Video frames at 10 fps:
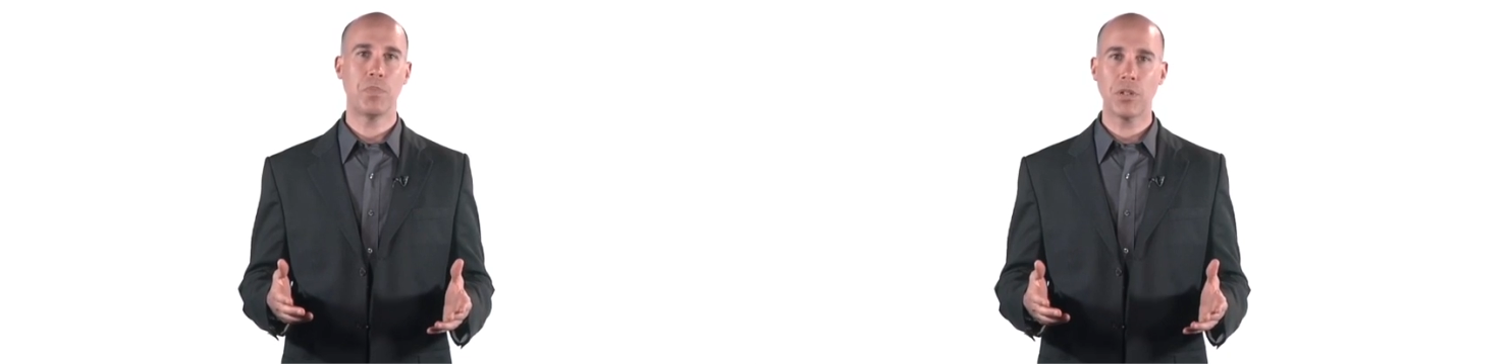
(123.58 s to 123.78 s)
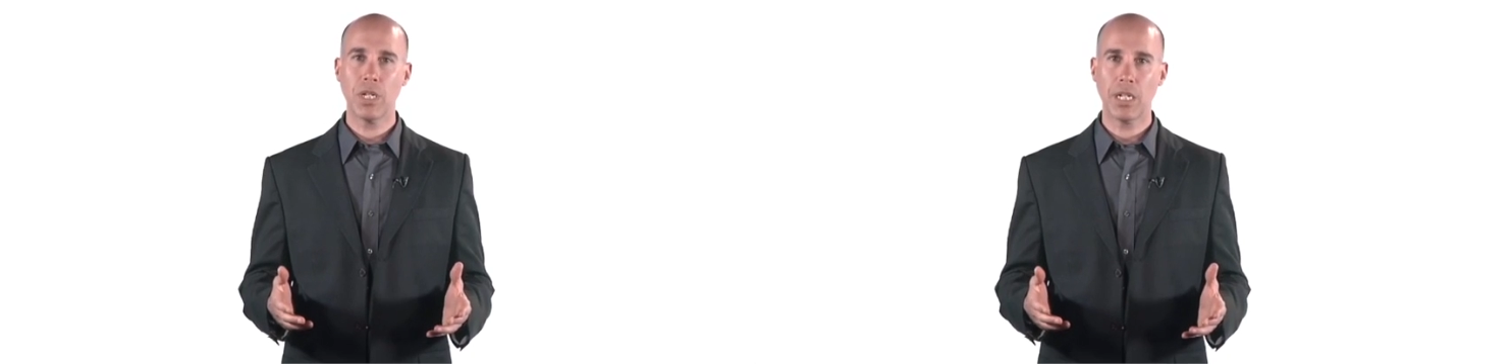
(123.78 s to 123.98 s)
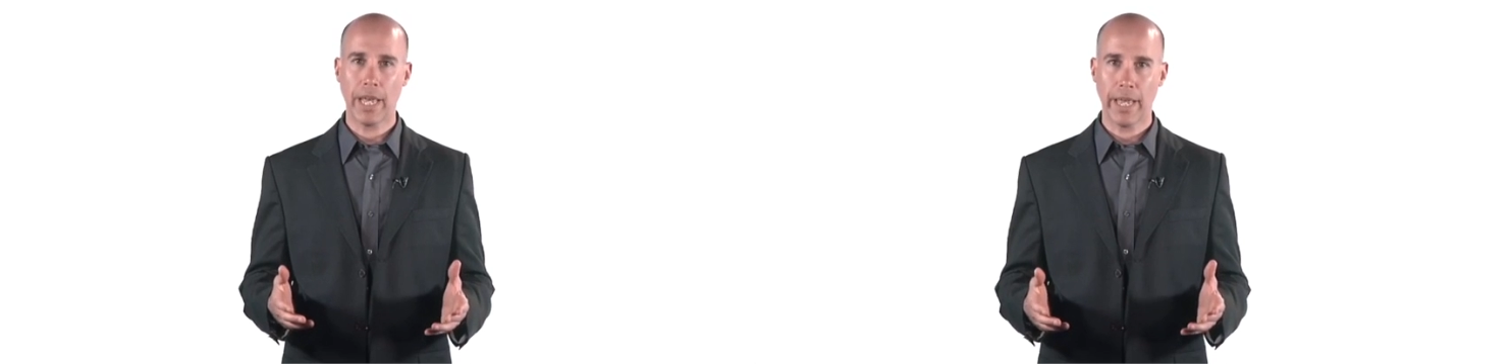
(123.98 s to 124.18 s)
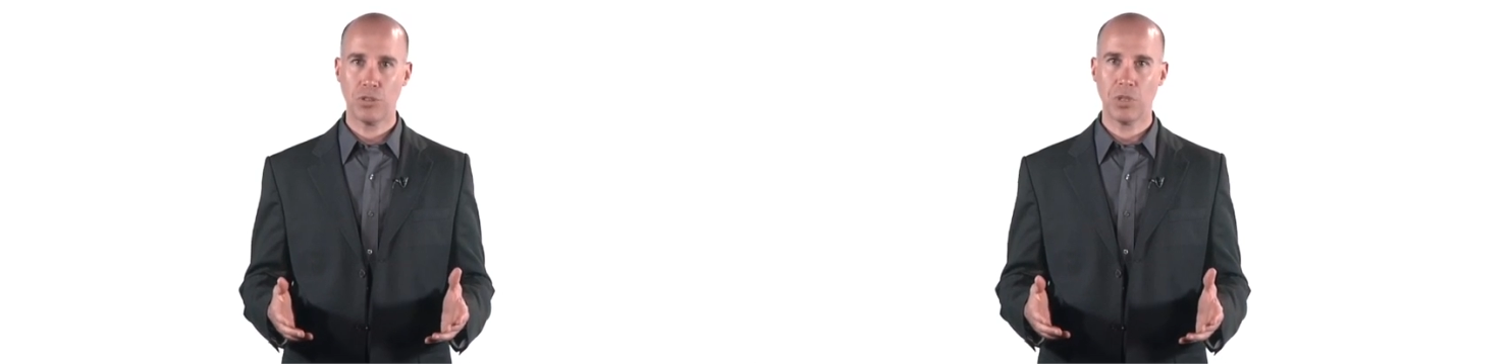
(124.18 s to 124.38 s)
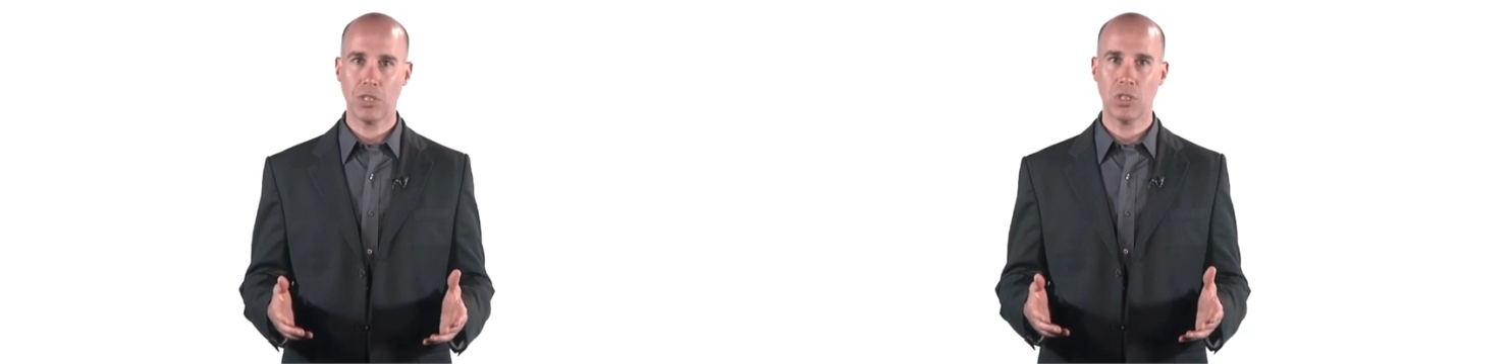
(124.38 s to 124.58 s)
billion
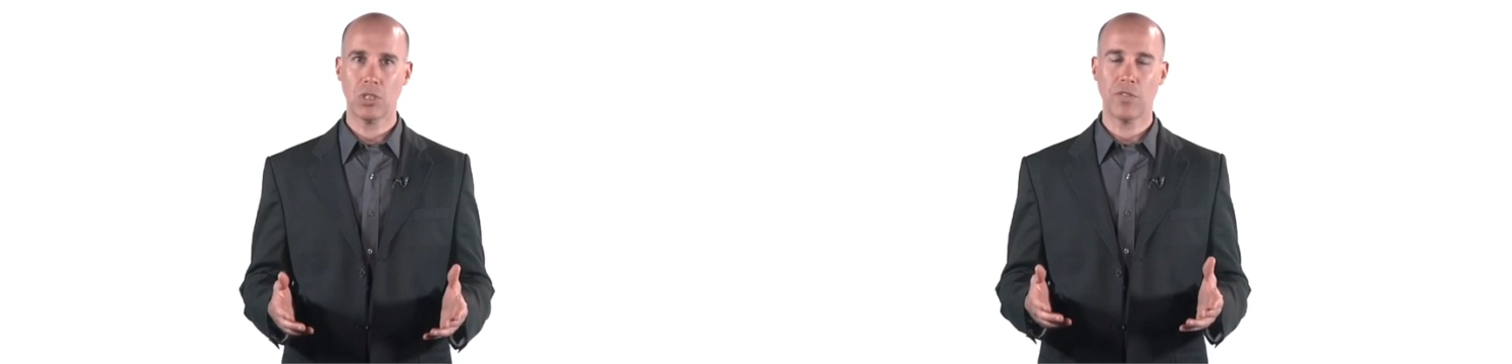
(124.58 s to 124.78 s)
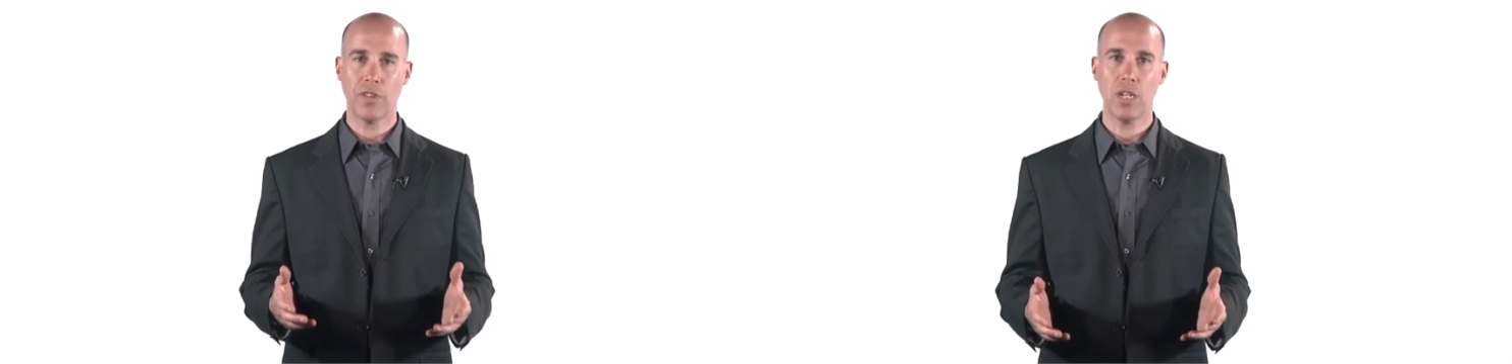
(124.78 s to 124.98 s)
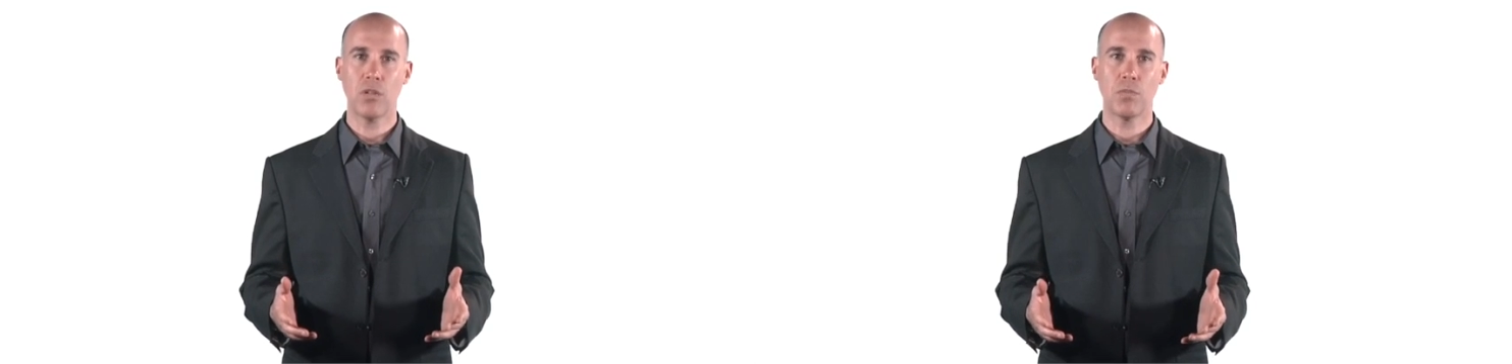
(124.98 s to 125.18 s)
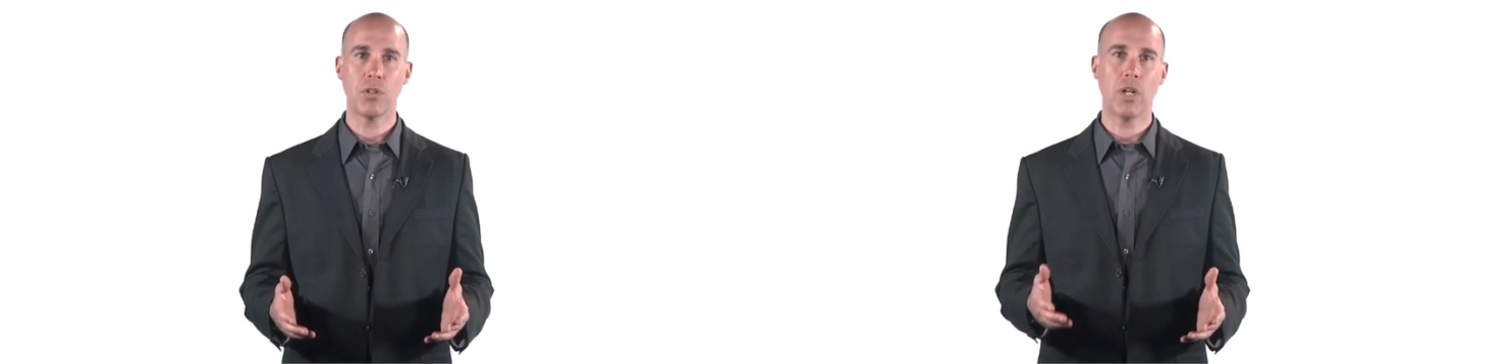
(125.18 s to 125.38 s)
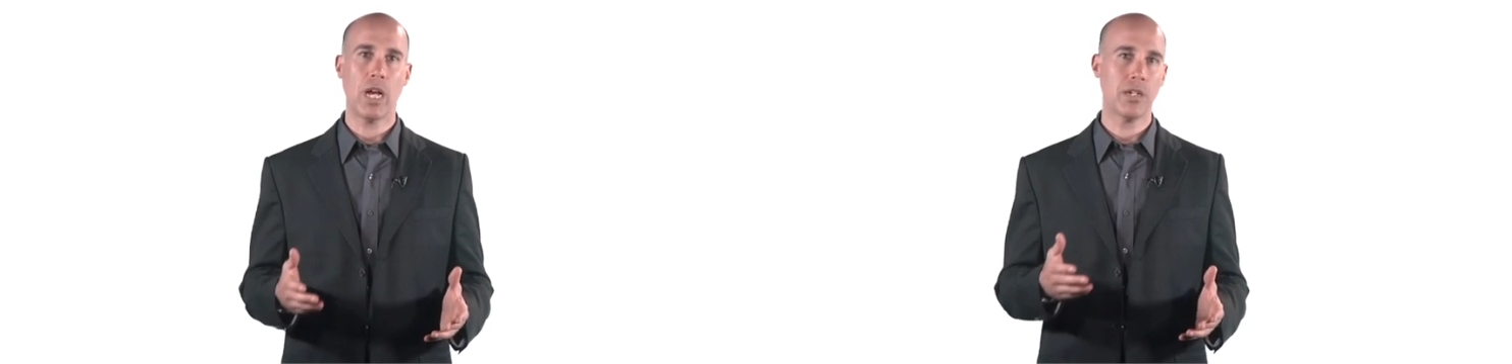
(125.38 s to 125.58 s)
addresses available